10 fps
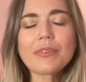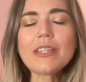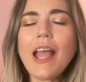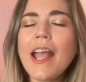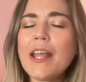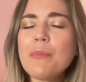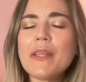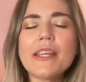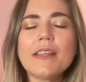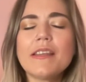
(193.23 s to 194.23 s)
I had been
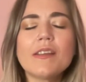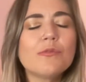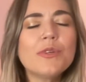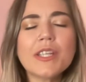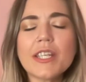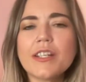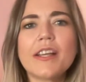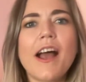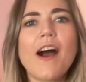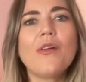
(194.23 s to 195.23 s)
in really good
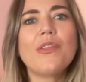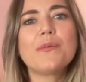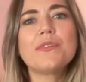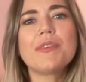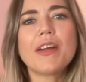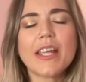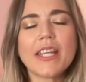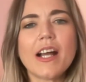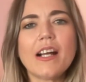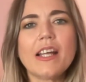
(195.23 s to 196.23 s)
health. I was very
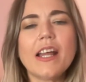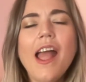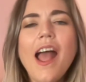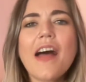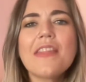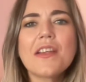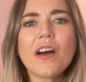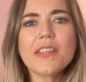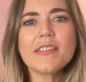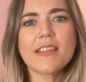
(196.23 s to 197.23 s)
young. And then all
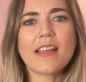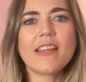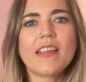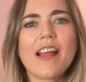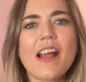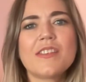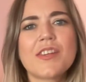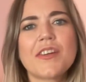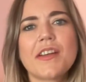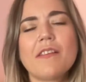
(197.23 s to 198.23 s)
of a sudden, I
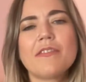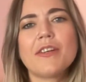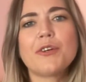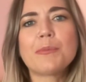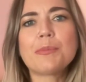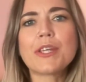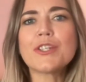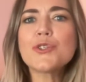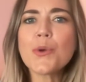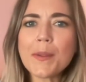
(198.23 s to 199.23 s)
started having crippling
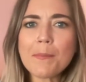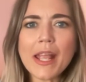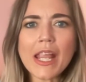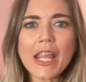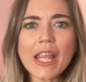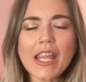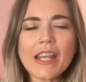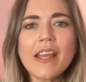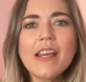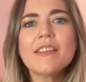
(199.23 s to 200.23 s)
joint pain,
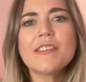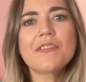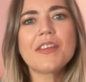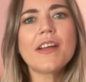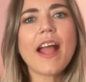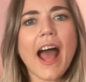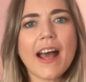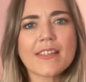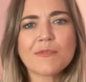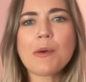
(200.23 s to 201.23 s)
severe
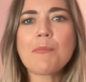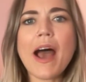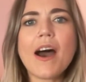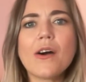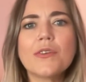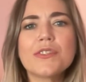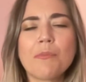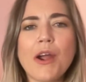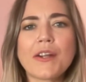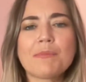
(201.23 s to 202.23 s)
asthma bouts
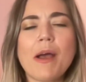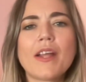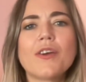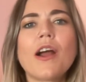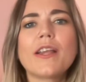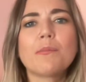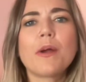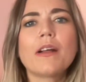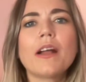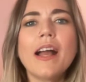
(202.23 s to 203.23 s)
marked by chronic
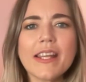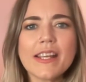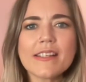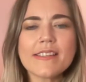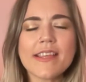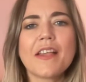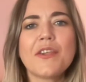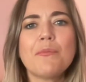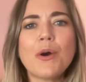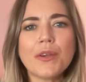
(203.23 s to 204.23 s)
bronchitis and
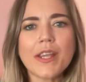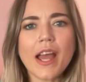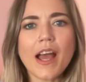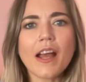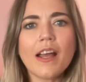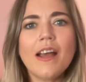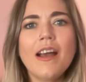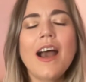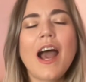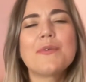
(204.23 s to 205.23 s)
pneumonia.
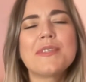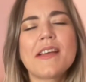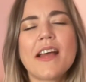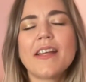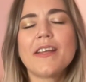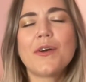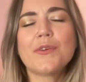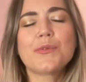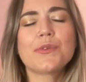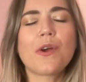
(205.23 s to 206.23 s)
I was
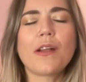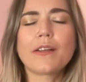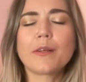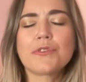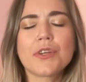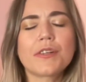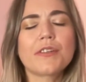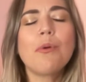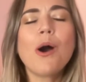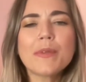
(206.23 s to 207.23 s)
diagnosed with chronic
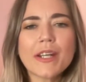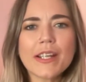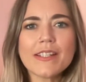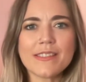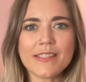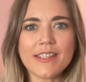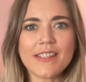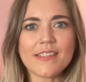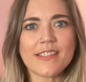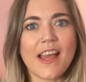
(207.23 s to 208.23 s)
obstructive pulmonary
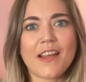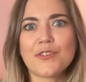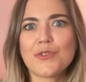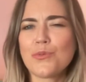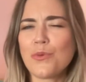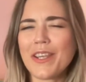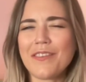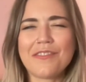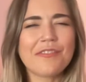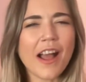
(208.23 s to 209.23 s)
disease at
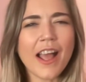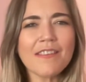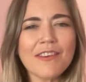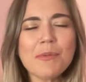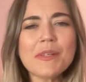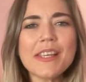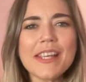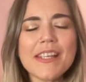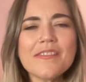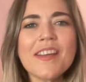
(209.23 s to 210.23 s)
25, I
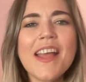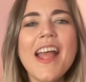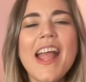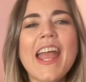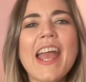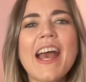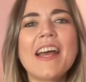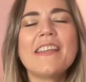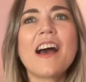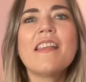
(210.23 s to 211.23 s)
believe,
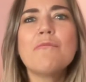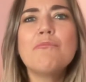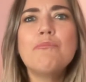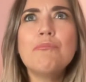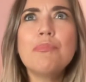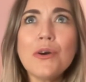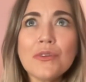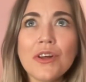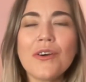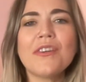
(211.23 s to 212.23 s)
and a
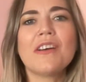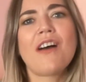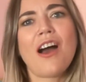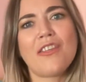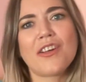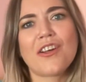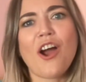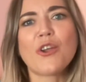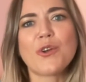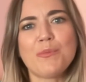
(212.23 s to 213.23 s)
boatload of other
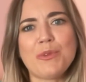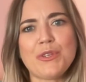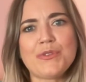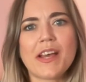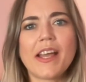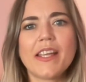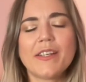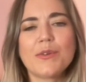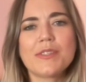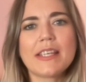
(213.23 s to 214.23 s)
autoimmune
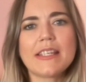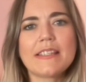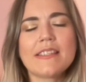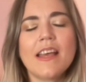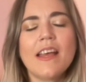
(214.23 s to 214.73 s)
diagnoses.